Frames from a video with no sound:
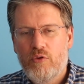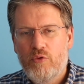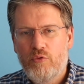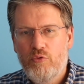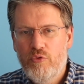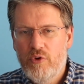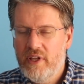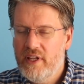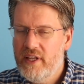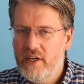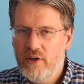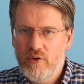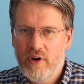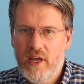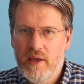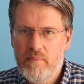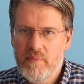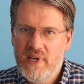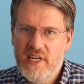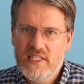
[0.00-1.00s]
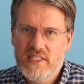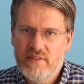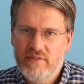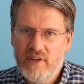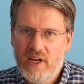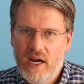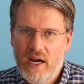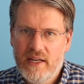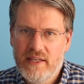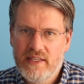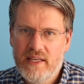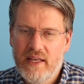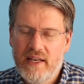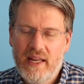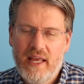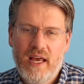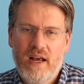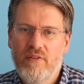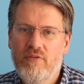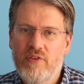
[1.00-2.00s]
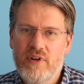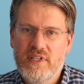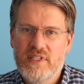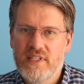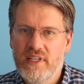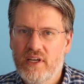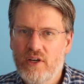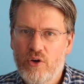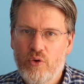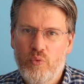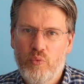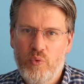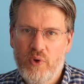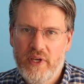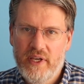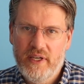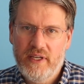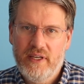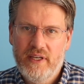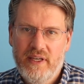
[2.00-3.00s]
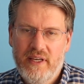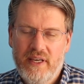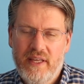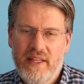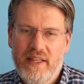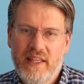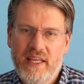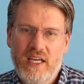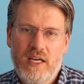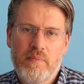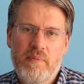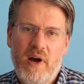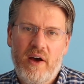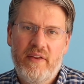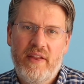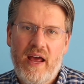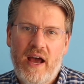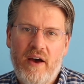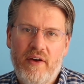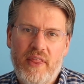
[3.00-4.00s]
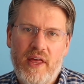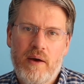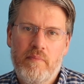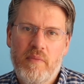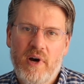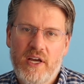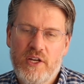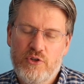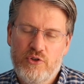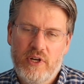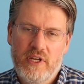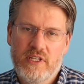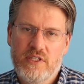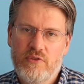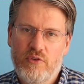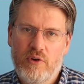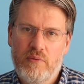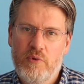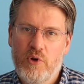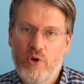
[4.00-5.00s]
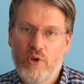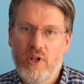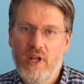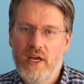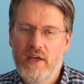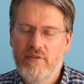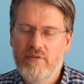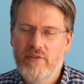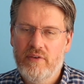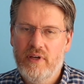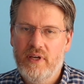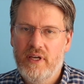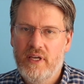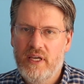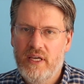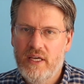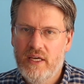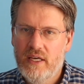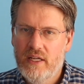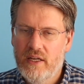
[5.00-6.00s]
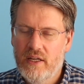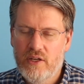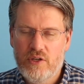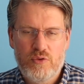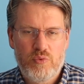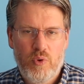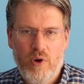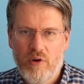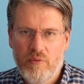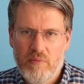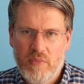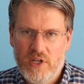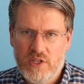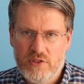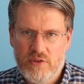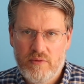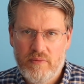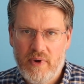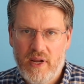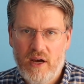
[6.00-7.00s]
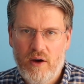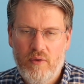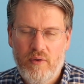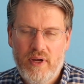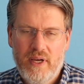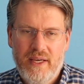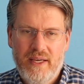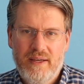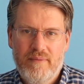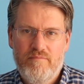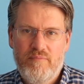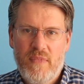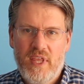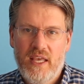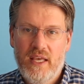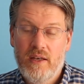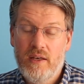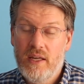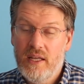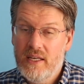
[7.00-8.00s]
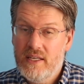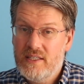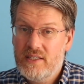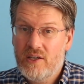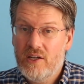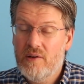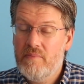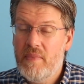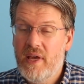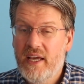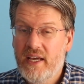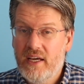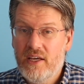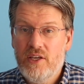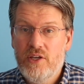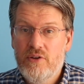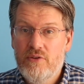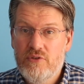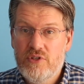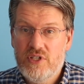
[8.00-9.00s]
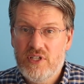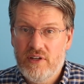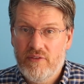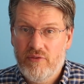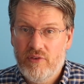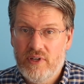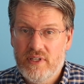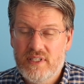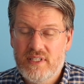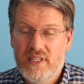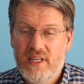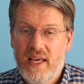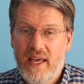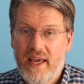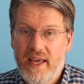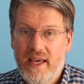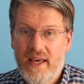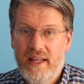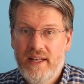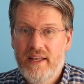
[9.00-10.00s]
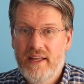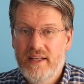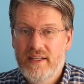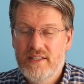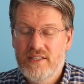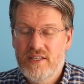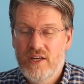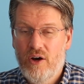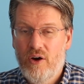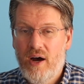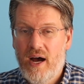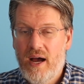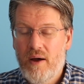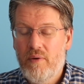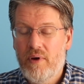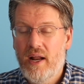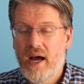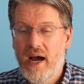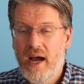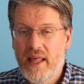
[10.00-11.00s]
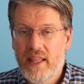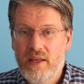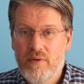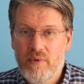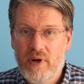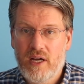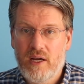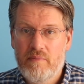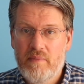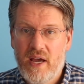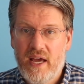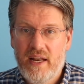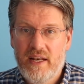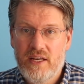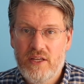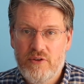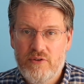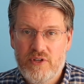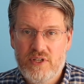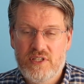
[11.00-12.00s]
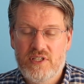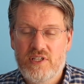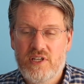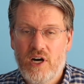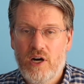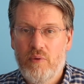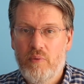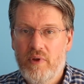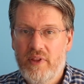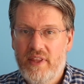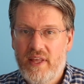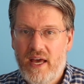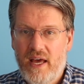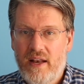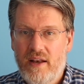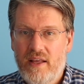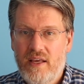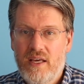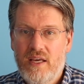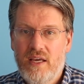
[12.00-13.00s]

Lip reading: really great piece of content every single week, think about how that might transform your life in 12 months from now. It's going to make a huge difference. And so I would highly recommend you just start with that.